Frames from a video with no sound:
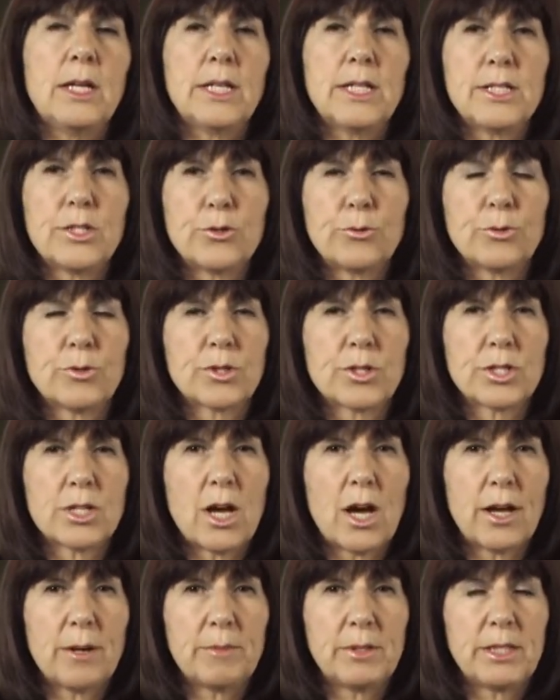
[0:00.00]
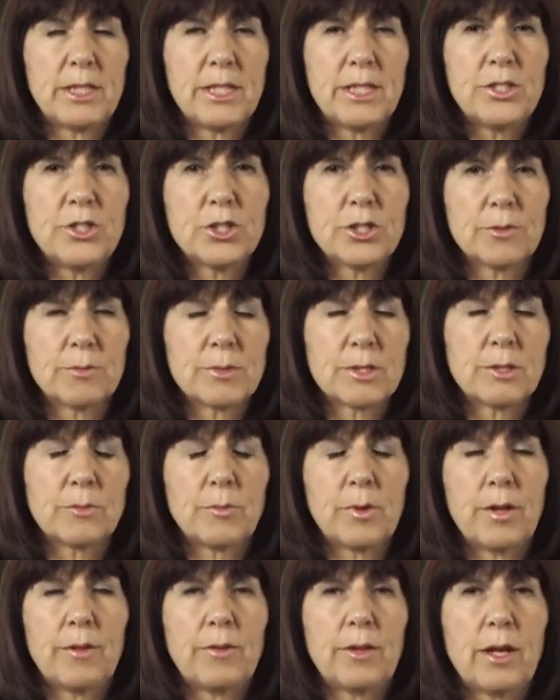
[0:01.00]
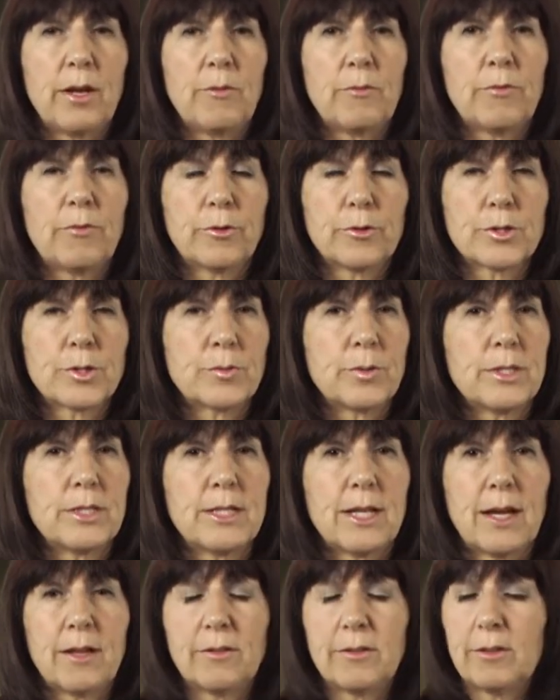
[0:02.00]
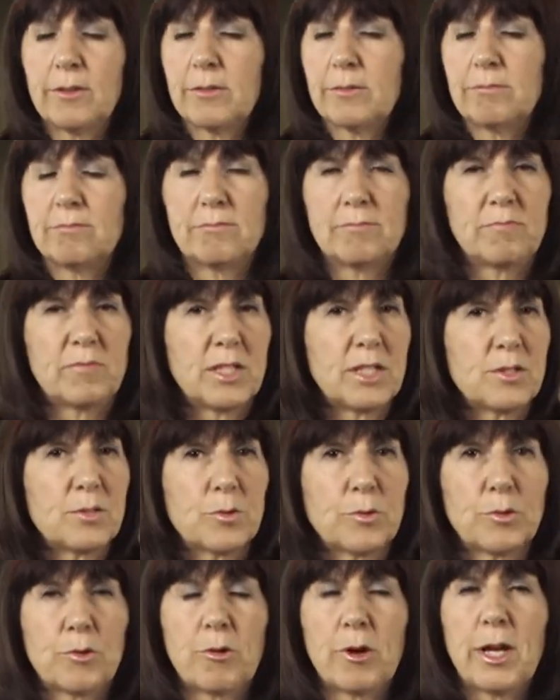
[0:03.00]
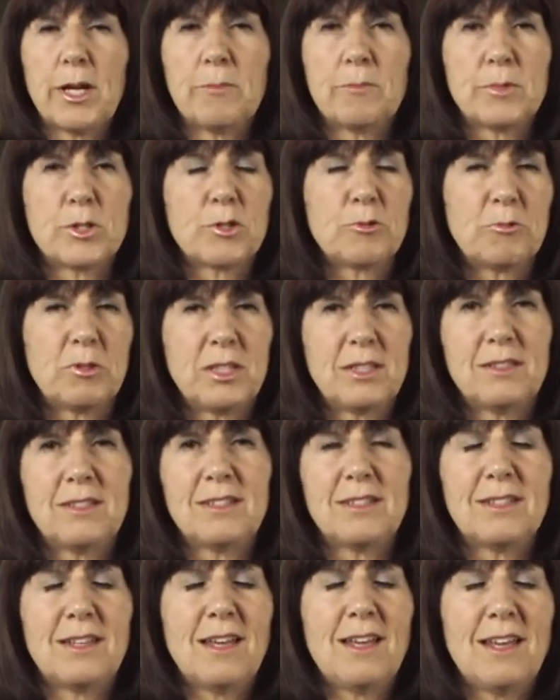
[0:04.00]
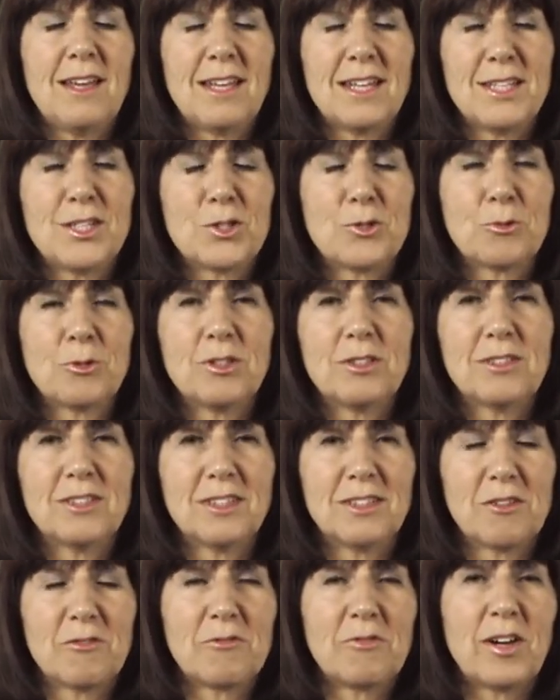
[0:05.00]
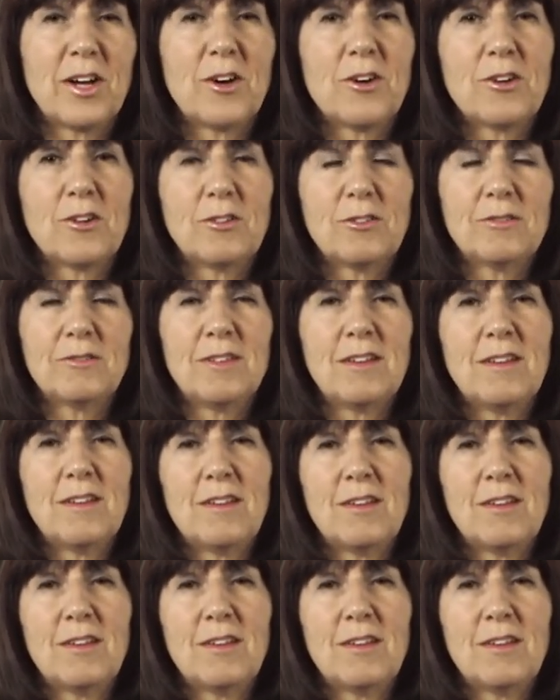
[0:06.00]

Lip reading: Israel's time in Egypt. When they first went down there, things were great between Israel and the Pharaoh.